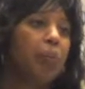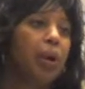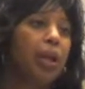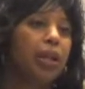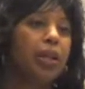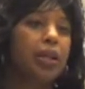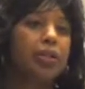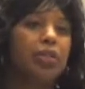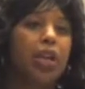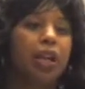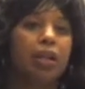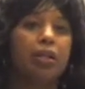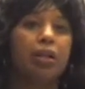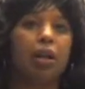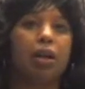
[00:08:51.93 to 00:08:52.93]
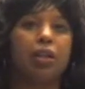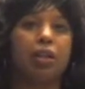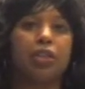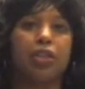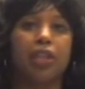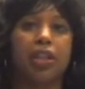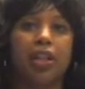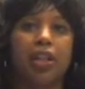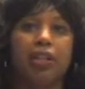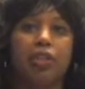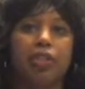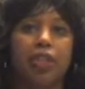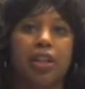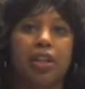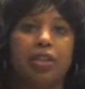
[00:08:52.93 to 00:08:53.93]
when technology
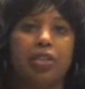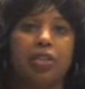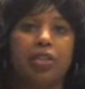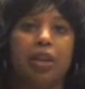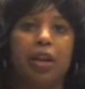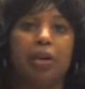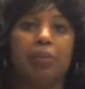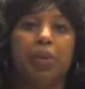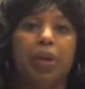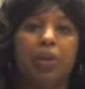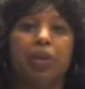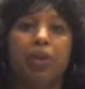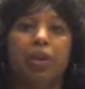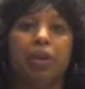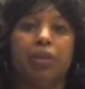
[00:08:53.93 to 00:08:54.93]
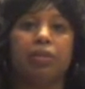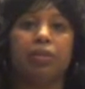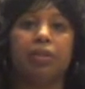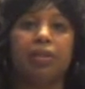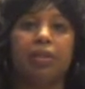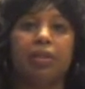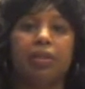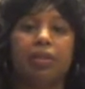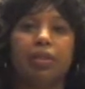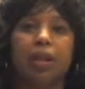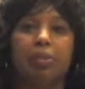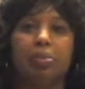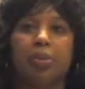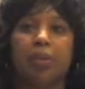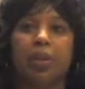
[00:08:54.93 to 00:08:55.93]
has changed how we all
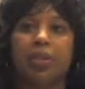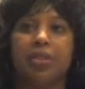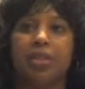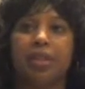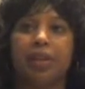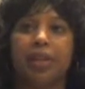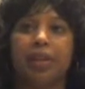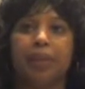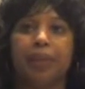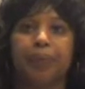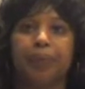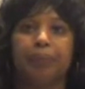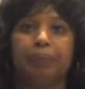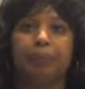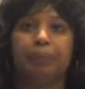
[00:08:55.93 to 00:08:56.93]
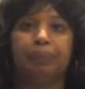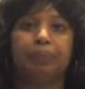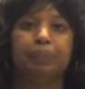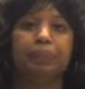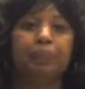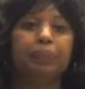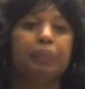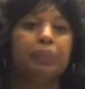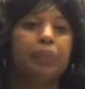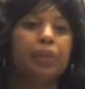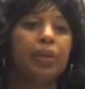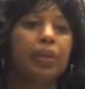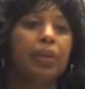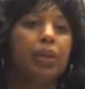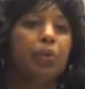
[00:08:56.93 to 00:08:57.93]
operate today.
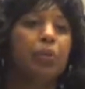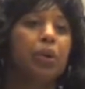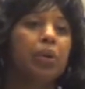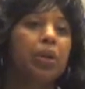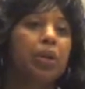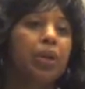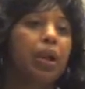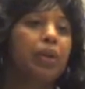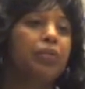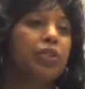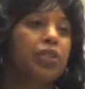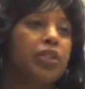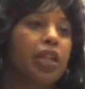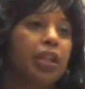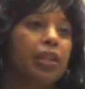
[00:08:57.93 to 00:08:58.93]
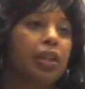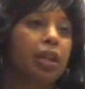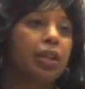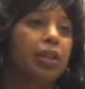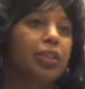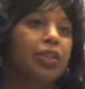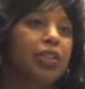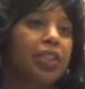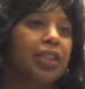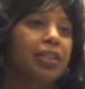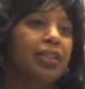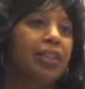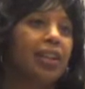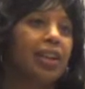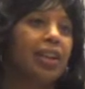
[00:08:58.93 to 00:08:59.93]
Were it not for
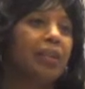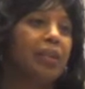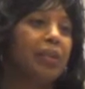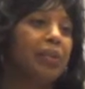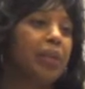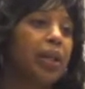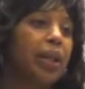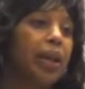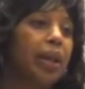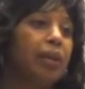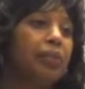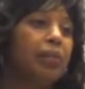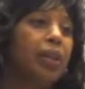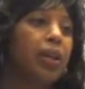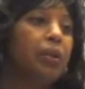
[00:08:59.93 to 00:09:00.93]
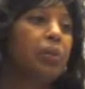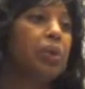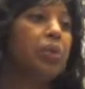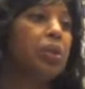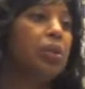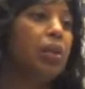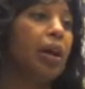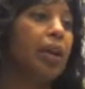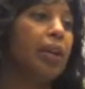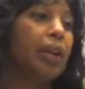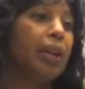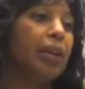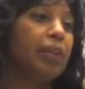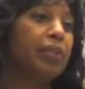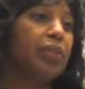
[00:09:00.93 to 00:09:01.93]
technology today, we would
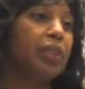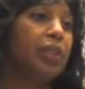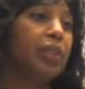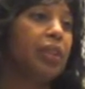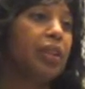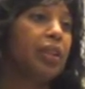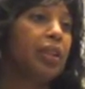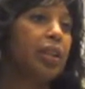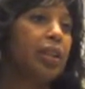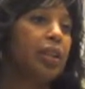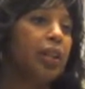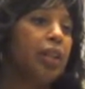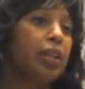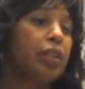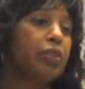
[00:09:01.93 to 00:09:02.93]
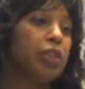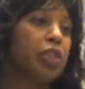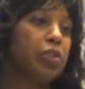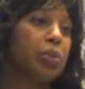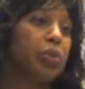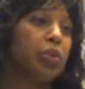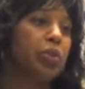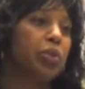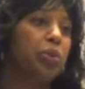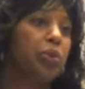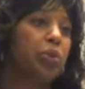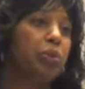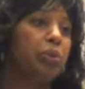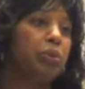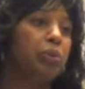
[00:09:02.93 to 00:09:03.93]
not have individuals
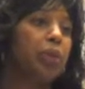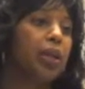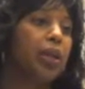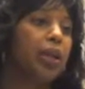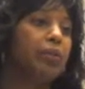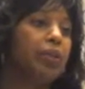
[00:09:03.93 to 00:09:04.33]
who would